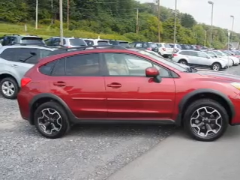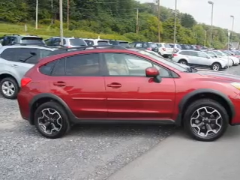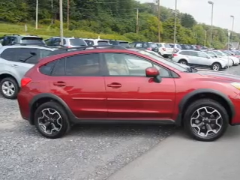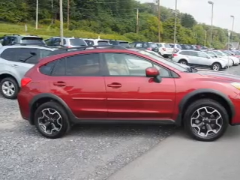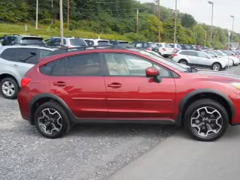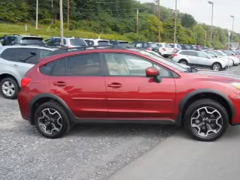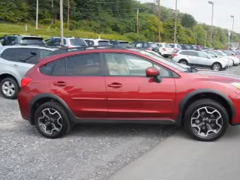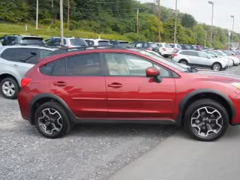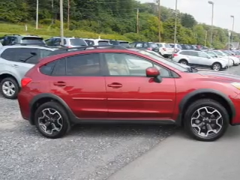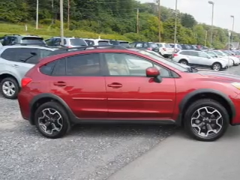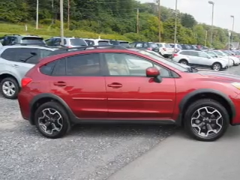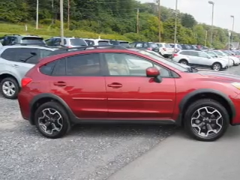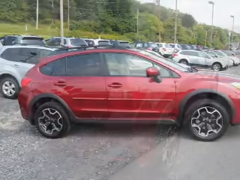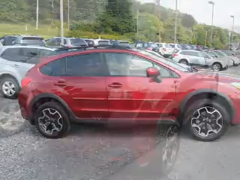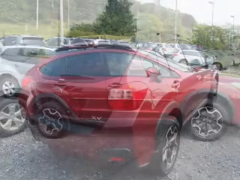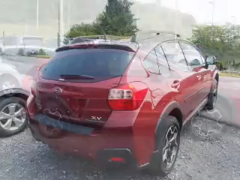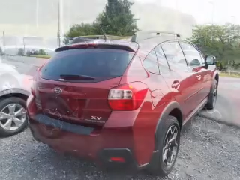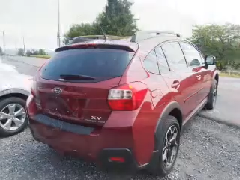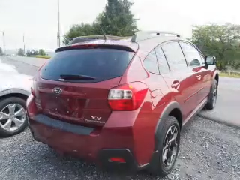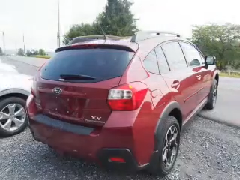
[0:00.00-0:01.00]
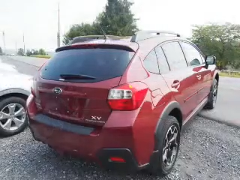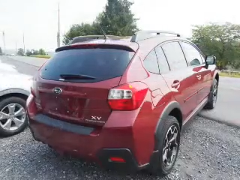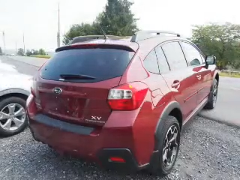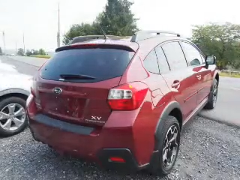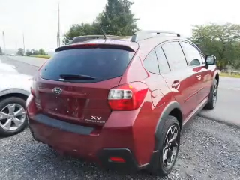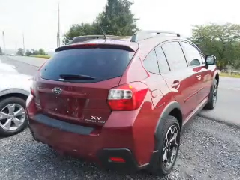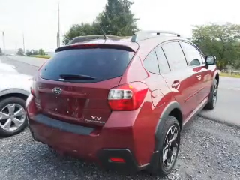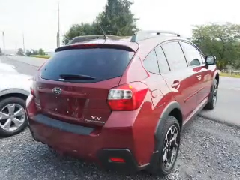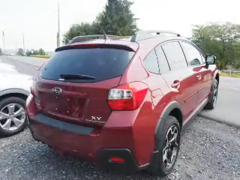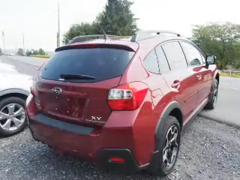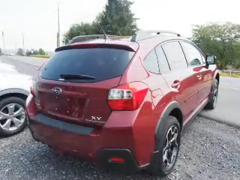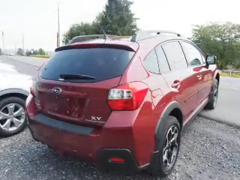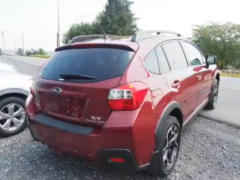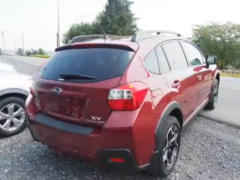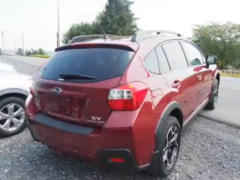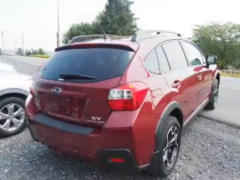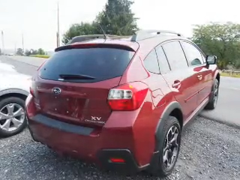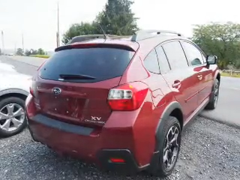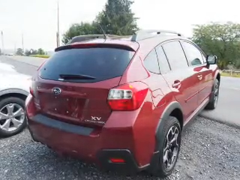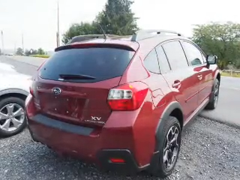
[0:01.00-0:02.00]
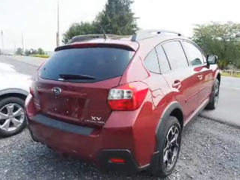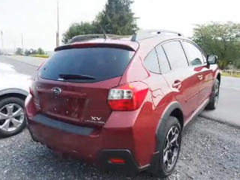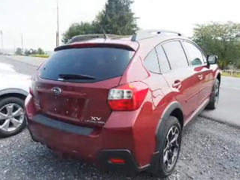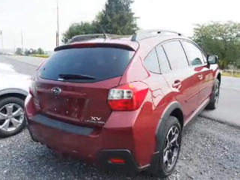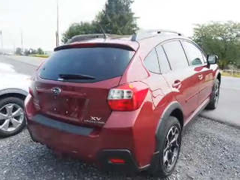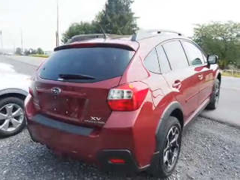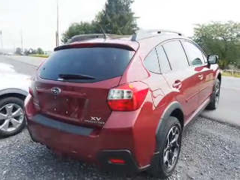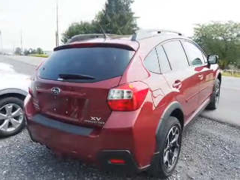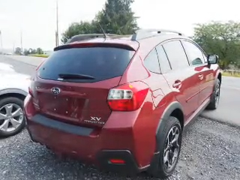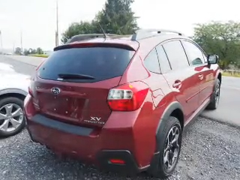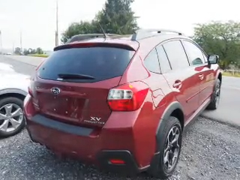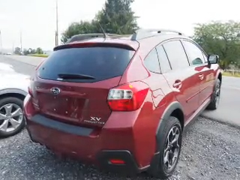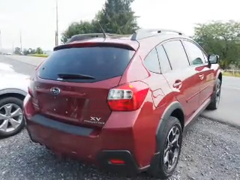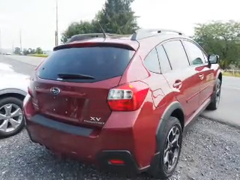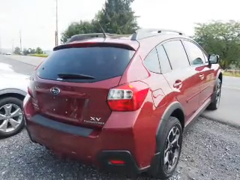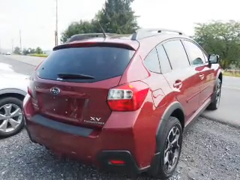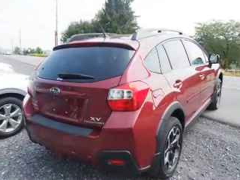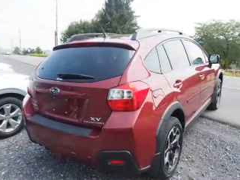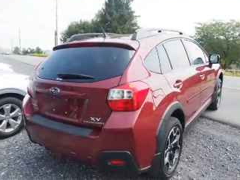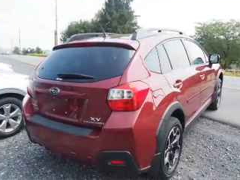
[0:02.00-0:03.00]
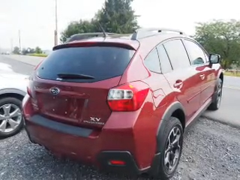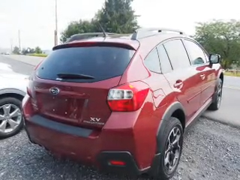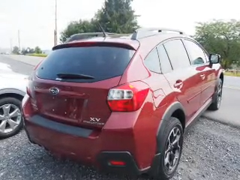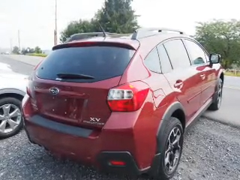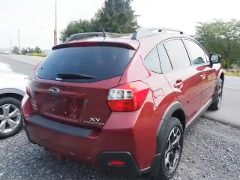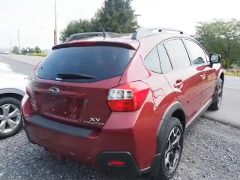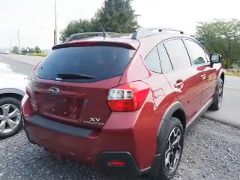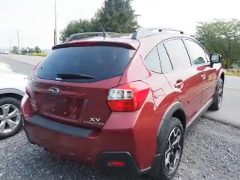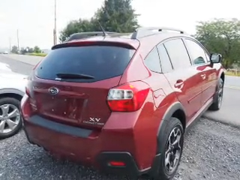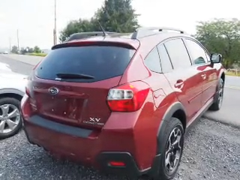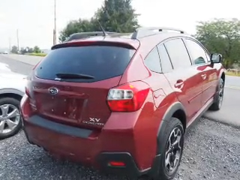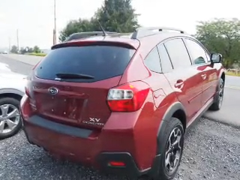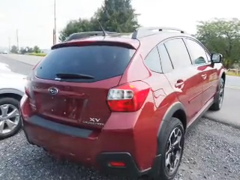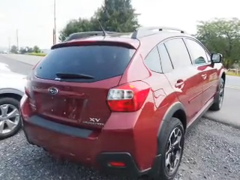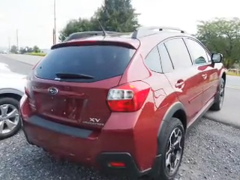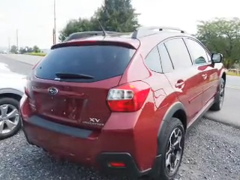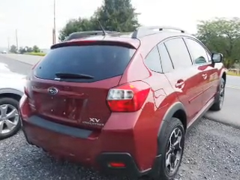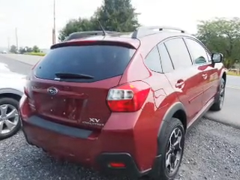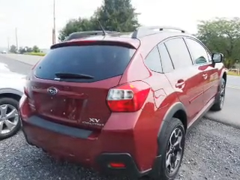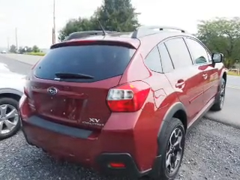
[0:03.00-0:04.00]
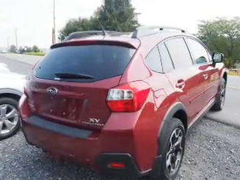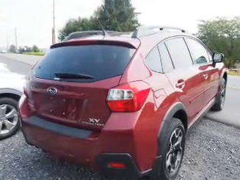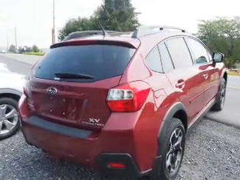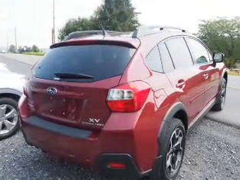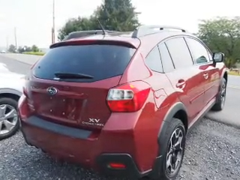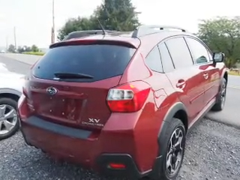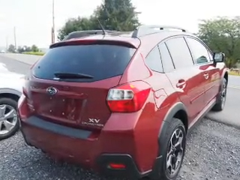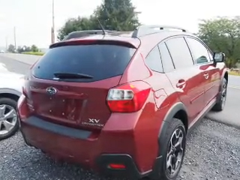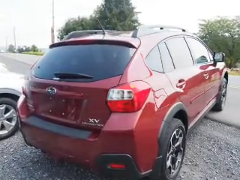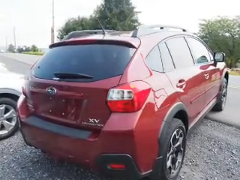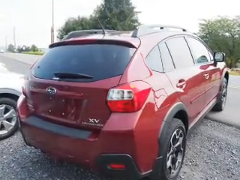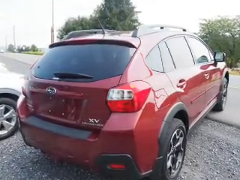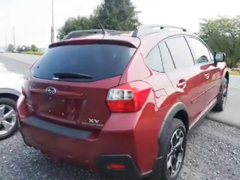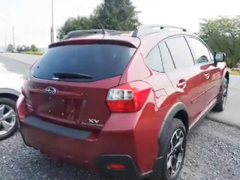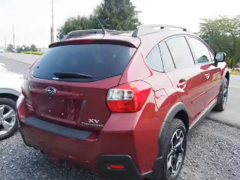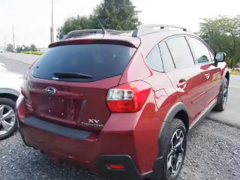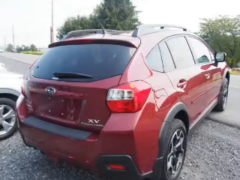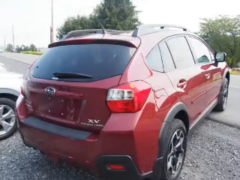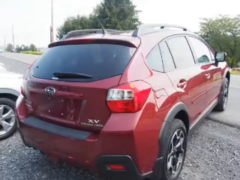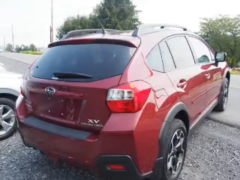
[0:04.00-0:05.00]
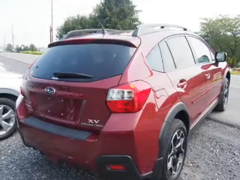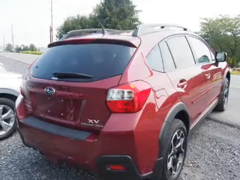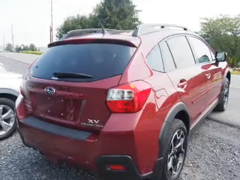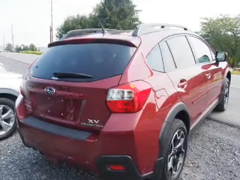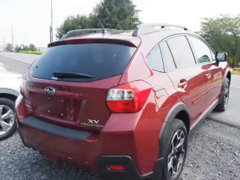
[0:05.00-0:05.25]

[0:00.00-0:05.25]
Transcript: Nobody's mouth can be seen.